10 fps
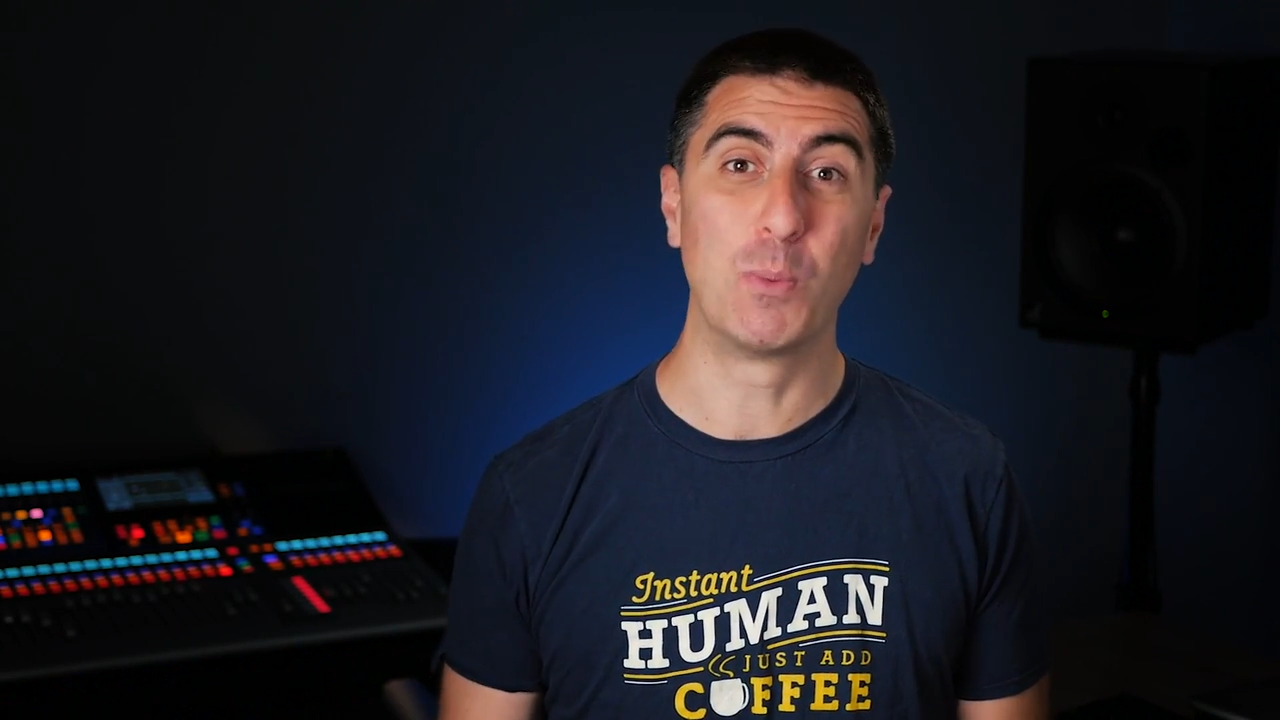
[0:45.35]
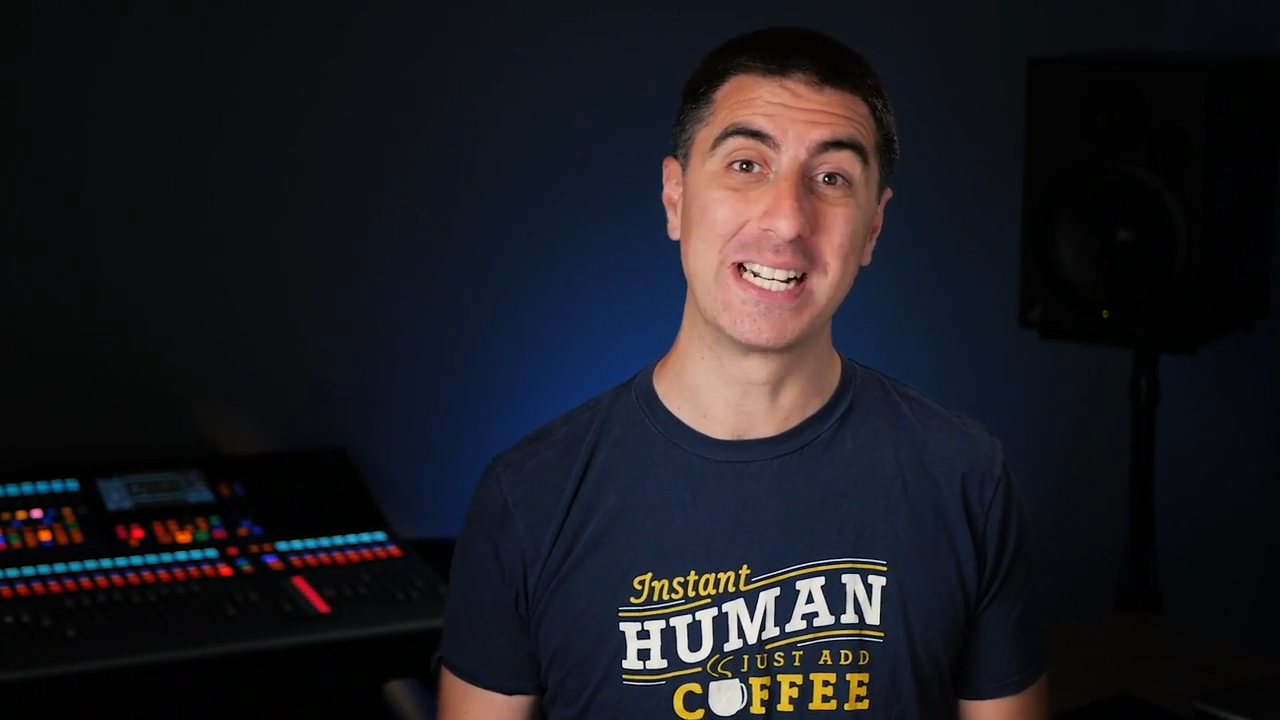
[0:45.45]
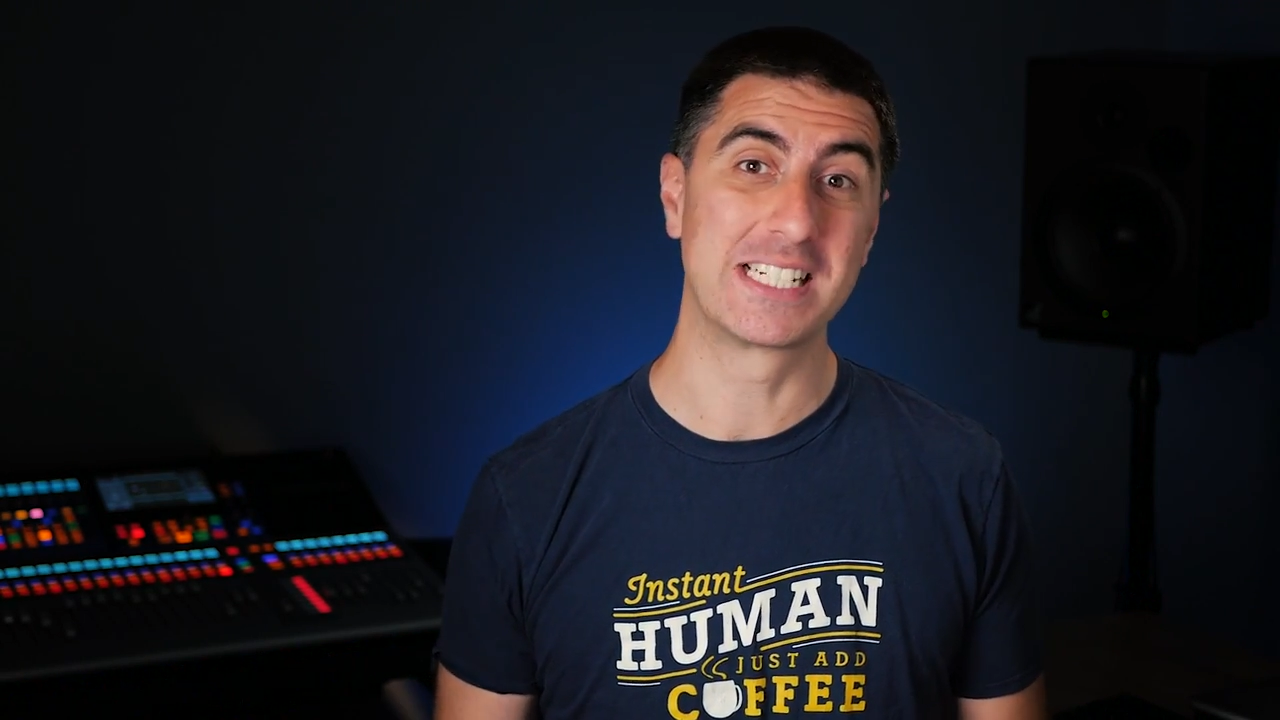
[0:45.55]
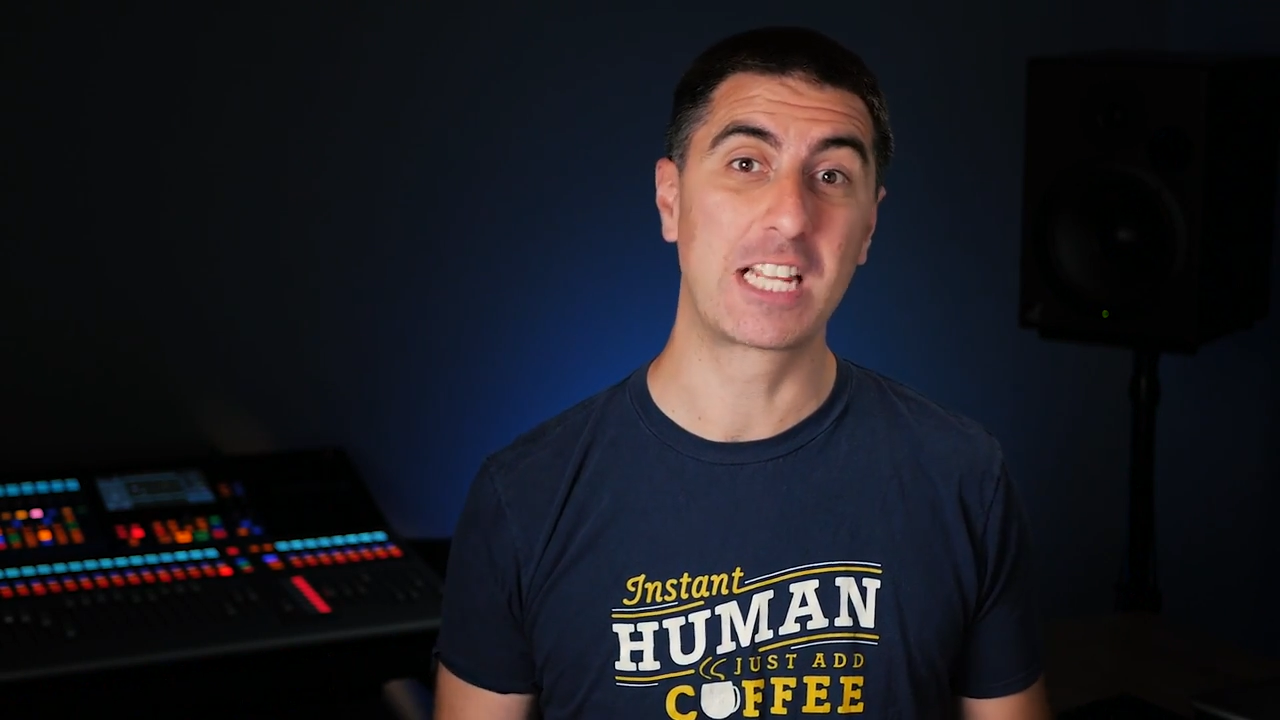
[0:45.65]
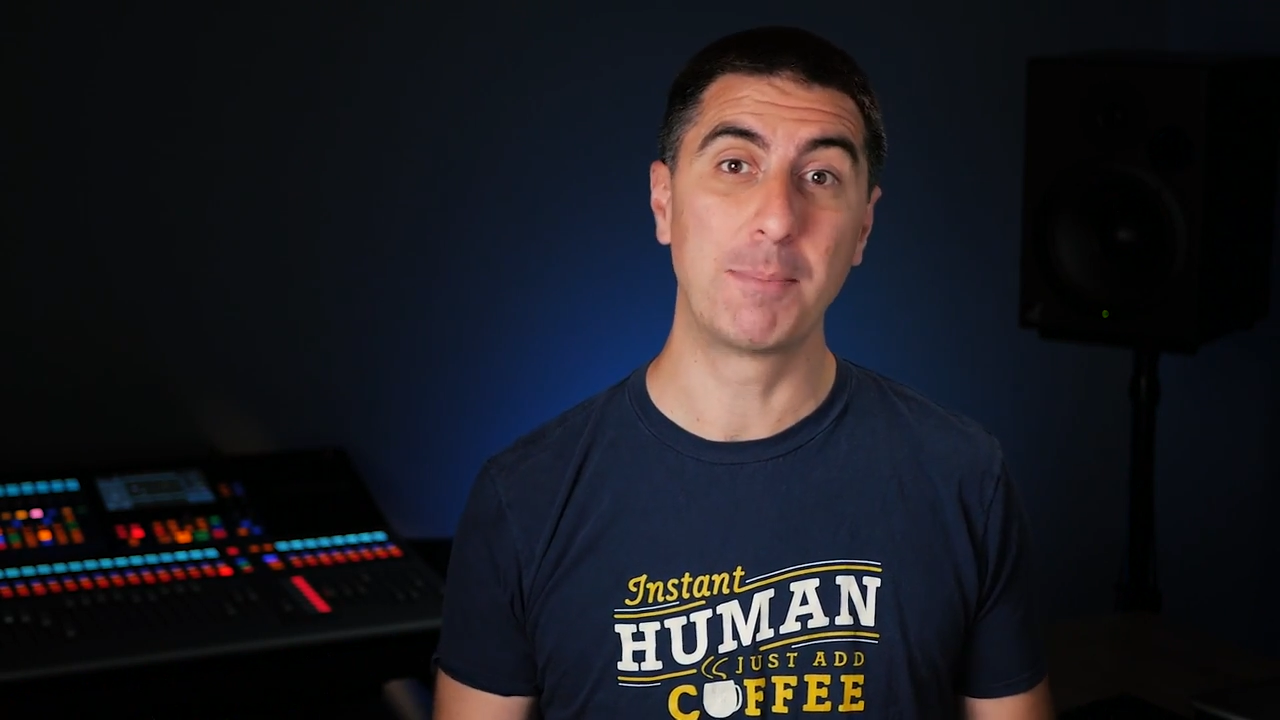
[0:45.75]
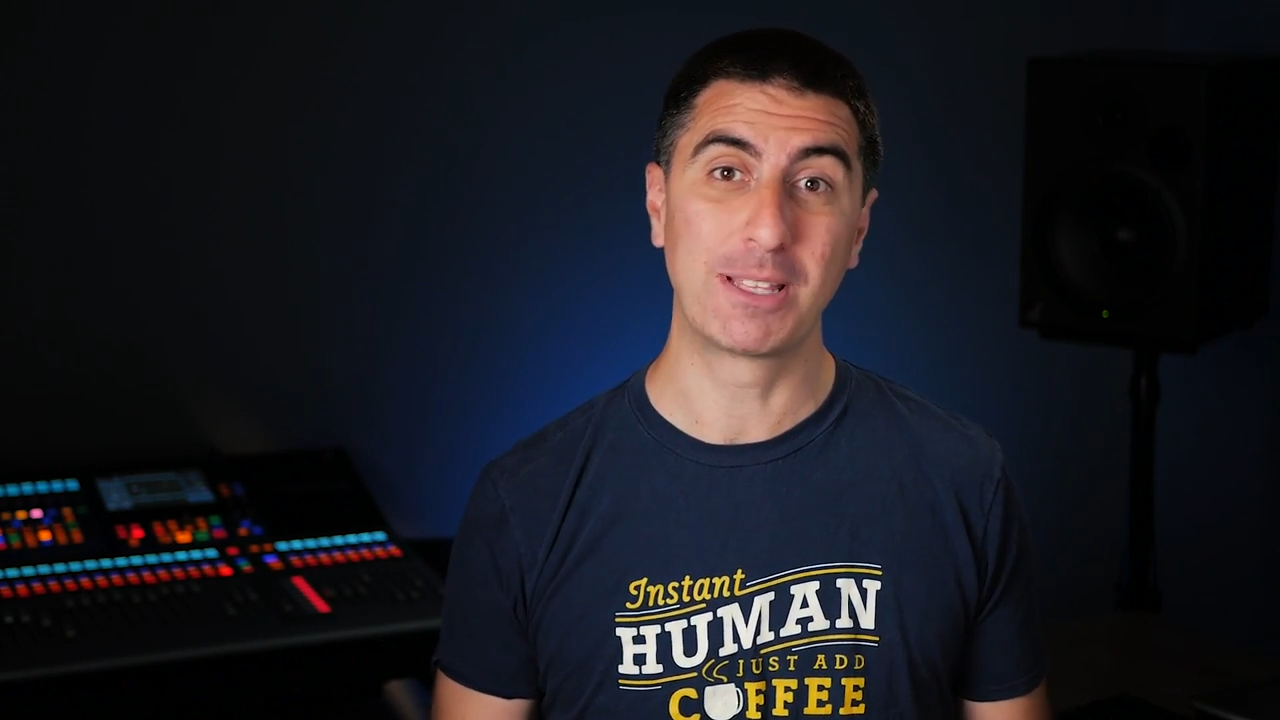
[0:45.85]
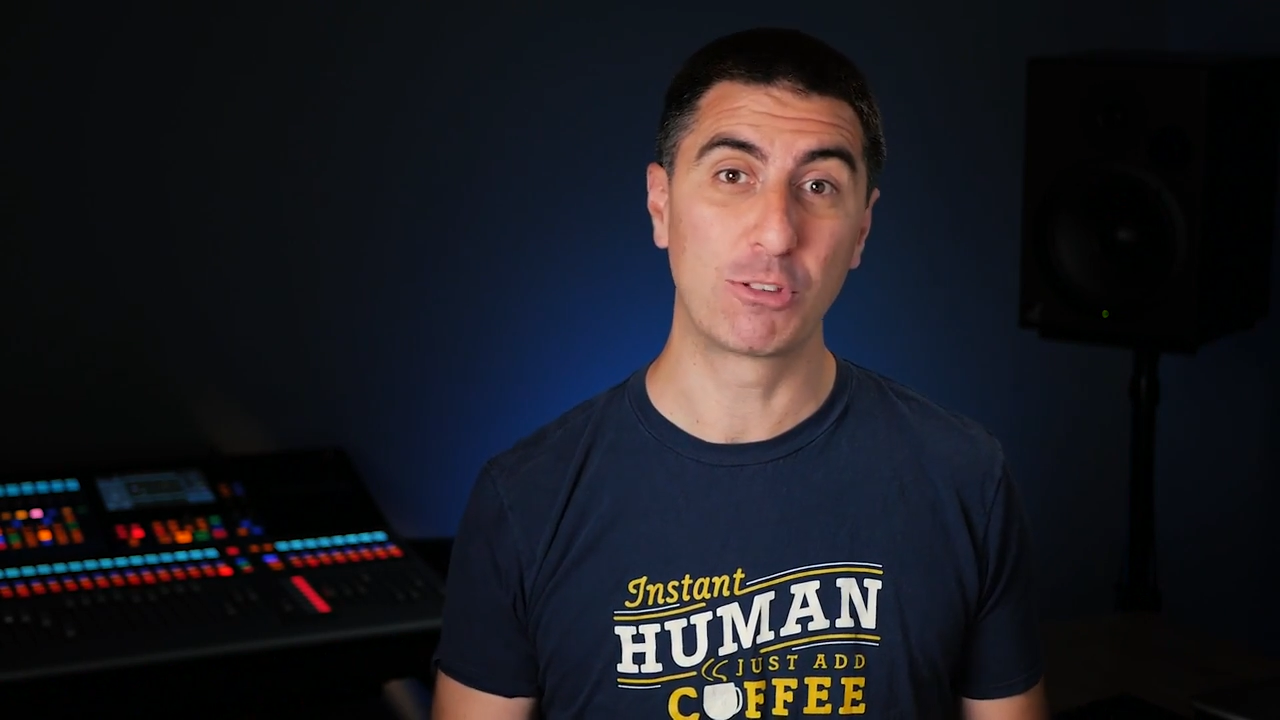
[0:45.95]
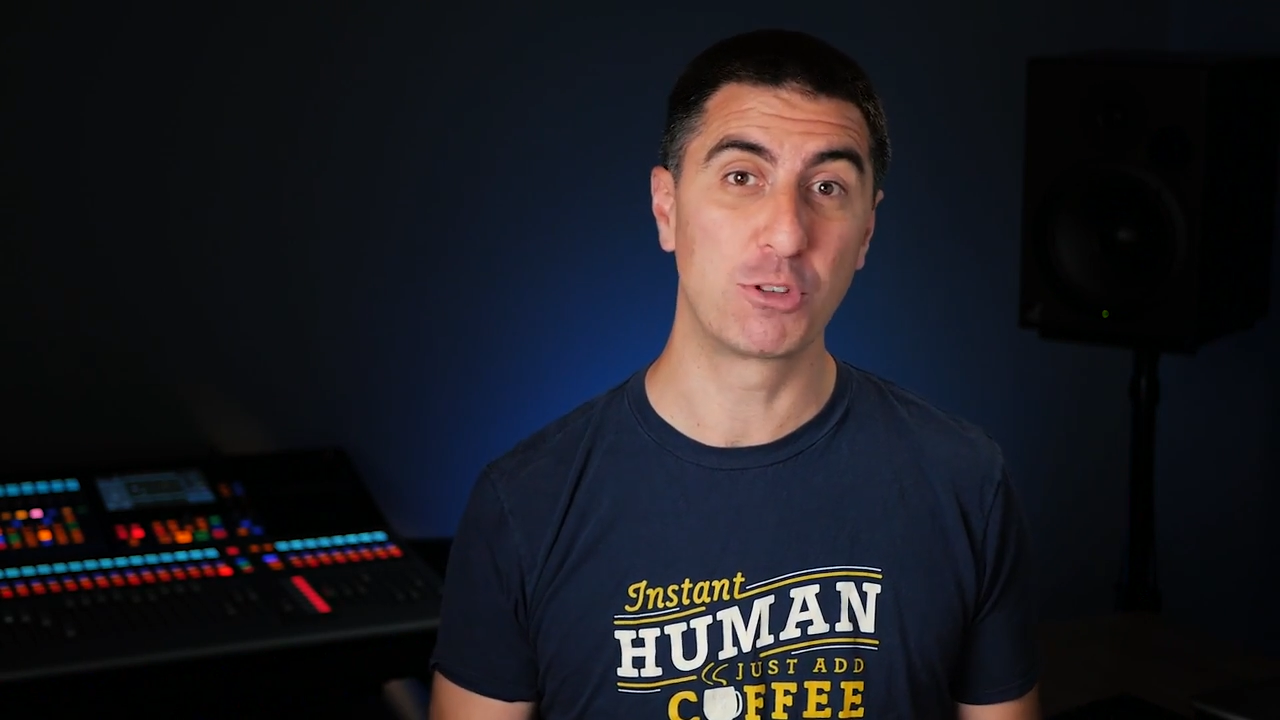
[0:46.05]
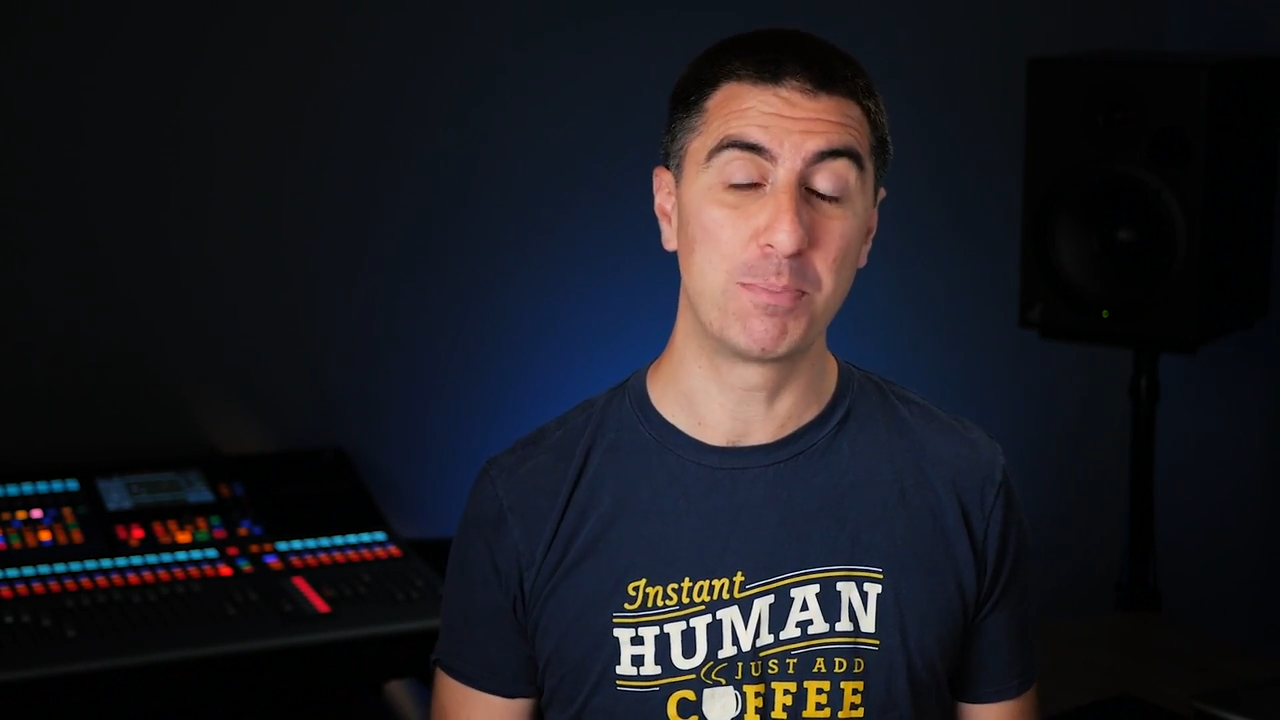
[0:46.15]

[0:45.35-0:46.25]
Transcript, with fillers: when it's coming through the